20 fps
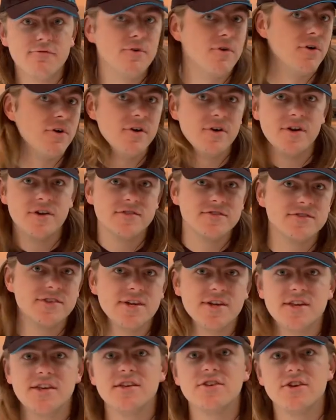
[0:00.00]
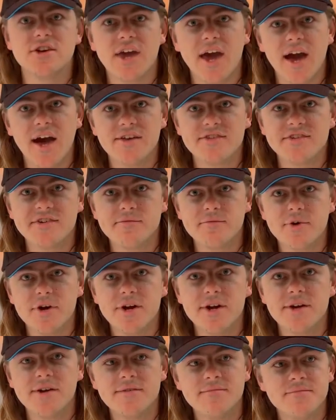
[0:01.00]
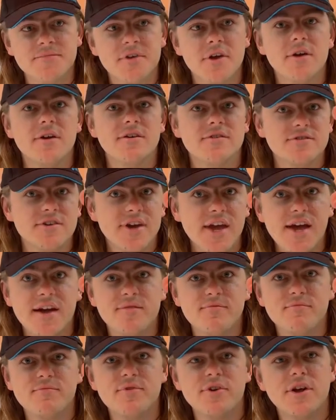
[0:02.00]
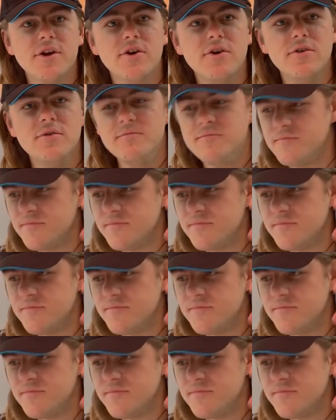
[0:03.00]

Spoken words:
or stick it in your car somewhere. So yeah, pretty cool.